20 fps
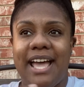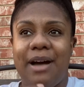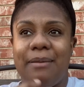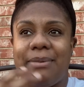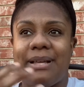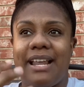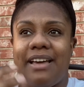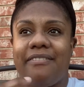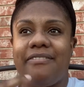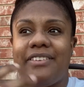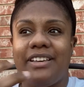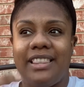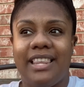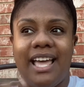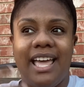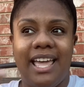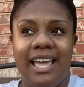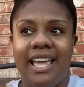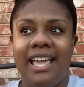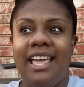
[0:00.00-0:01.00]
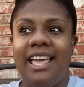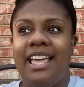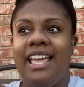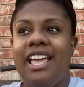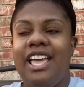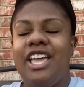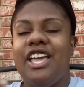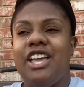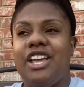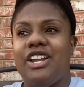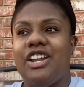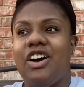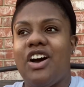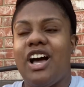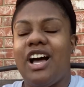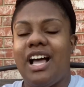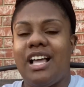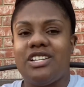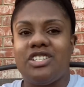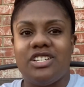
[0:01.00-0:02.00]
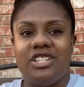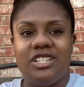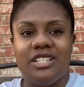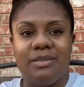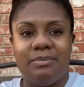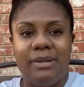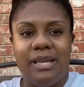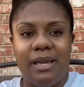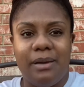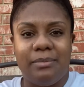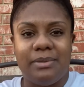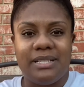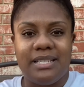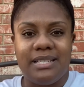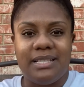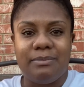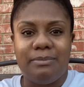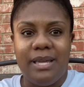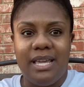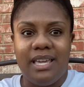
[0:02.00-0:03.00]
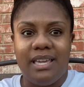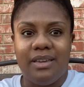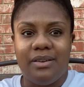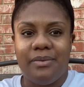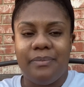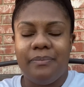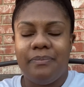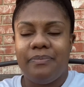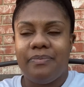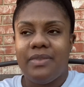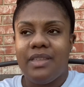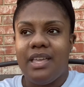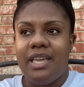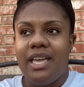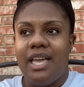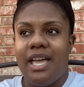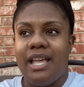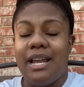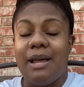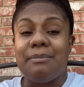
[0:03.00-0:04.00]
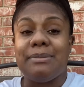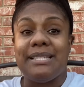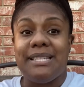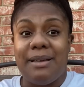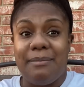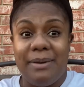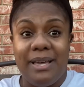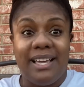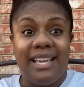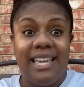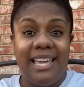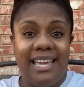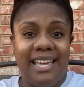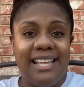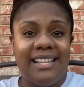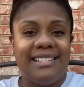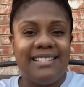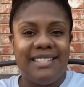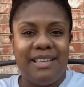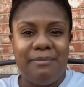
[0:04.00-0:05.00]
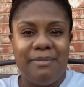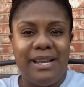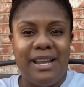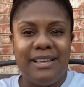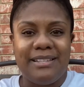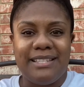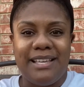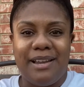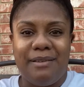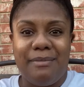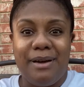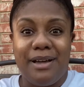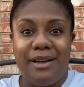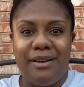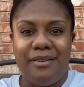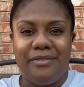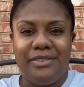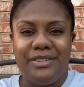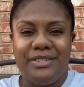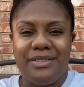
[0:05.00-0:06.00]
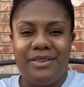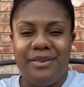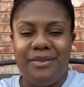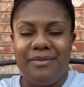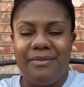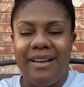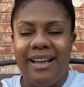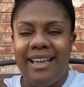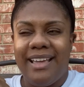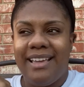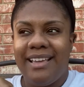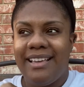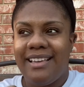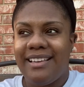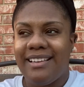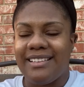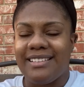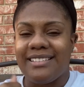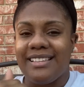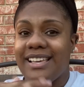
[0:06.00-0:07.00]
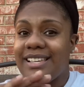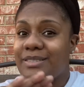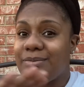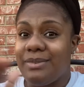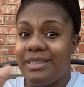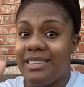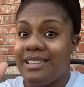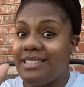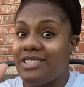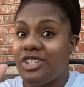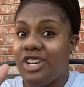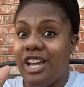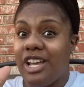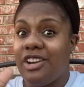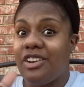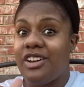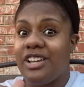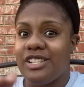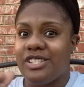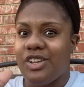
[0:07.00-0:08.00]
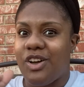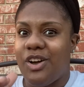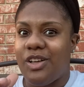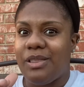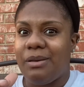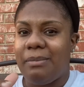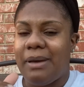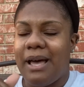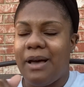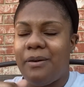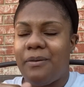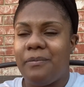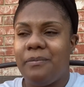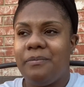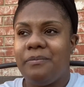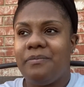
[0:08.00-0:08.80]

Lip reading: but I feel like, I should just be able to speak it. And I'm stepping outside of my comfort zone, right? Because that's what this channel is all about.